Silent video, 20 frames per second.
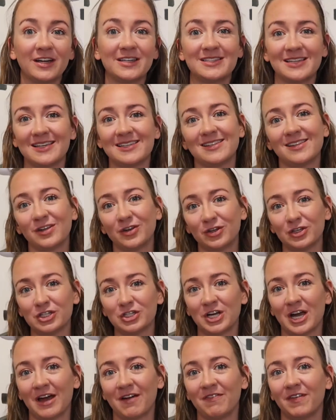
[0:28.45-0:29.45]
It says Little
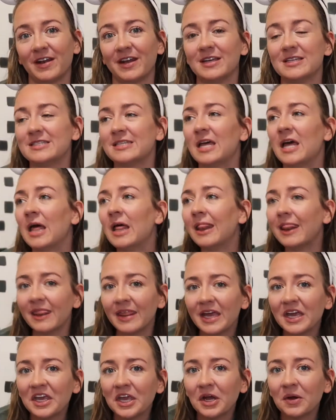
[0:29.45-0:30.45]
Chef and is
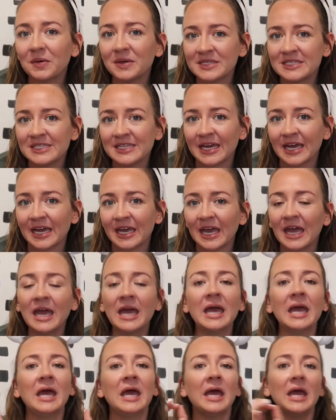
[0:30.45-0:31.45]
the cutest thing
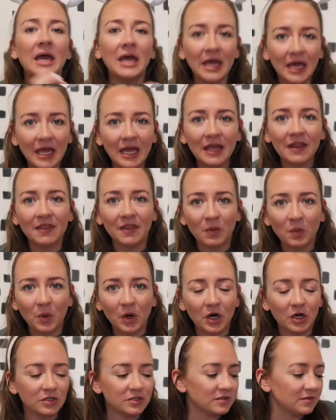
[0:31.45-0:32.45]
in the
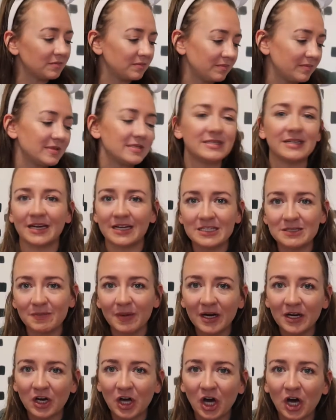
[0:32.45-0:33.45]
world besides
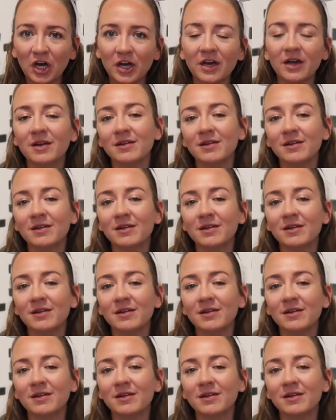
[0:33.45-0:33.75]
my dog